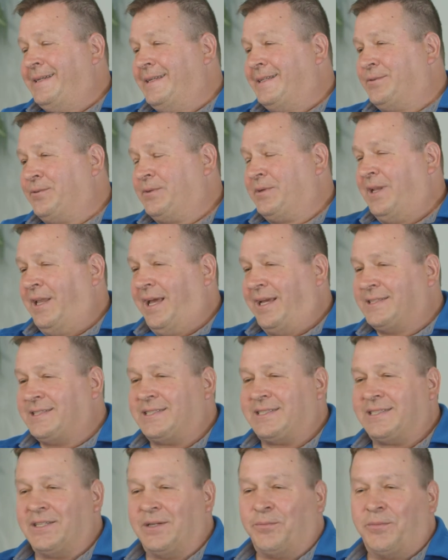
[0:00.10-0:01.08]
Toward
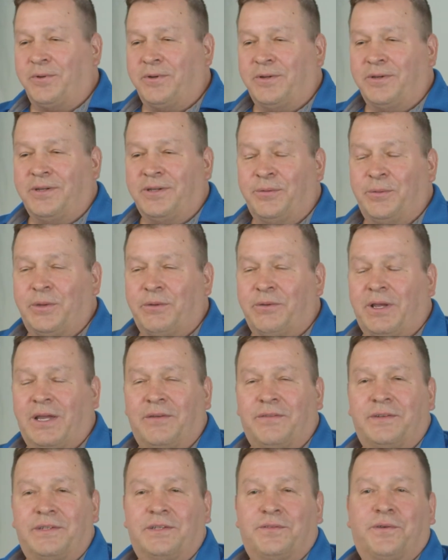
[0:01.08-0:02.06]
last summer, we were
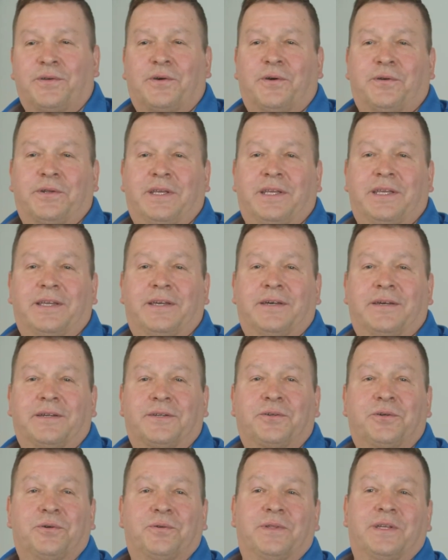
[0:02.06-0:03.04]
having difficulty
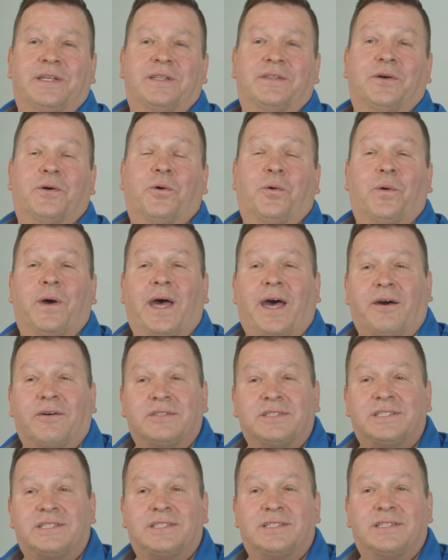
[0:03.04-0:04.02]
cooling the whole
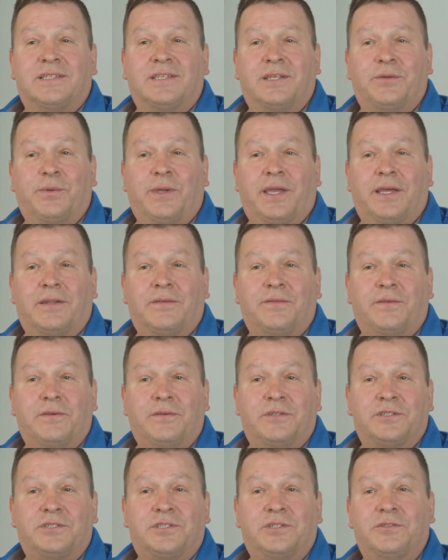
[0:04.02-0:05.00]
house. We had a
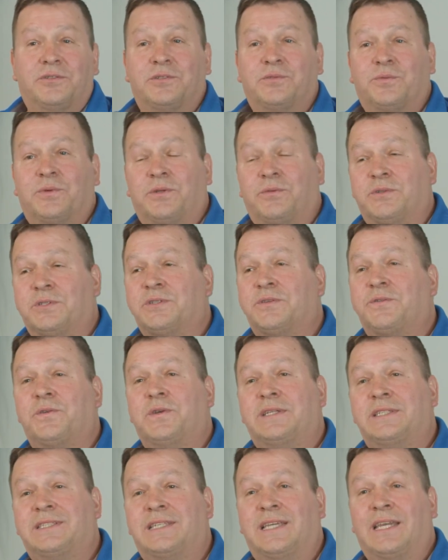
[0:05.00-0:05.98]
few issues when it was
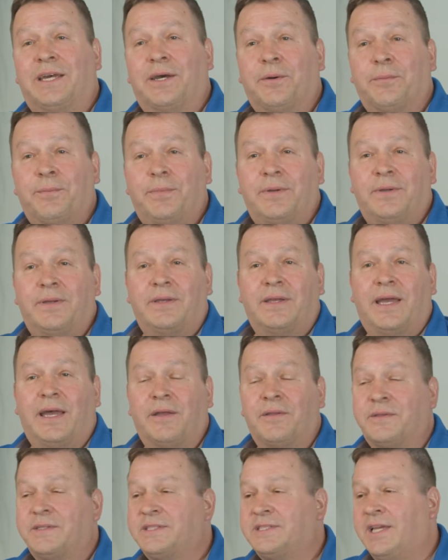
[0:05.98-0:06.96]
freezing up
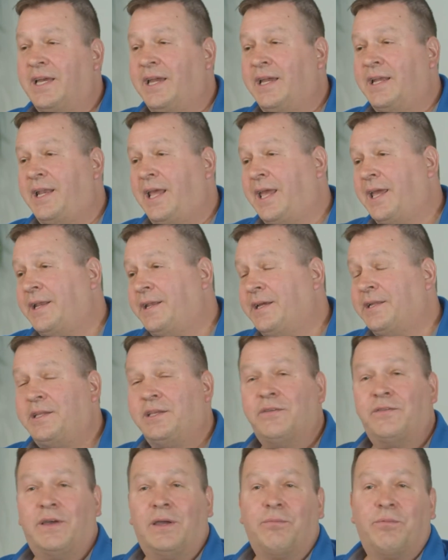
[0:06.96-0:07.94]
outside and at
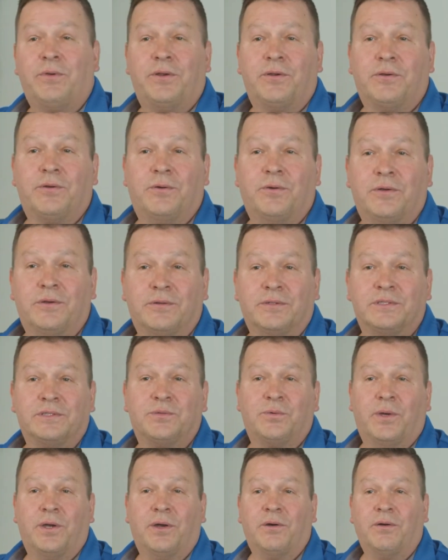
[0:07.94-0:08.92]
the evaporator coil
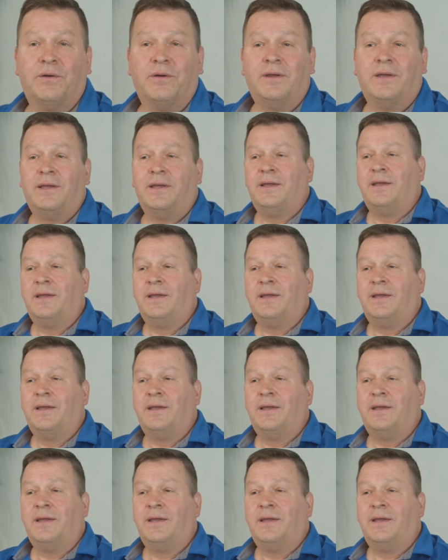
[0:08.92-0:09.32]
as well.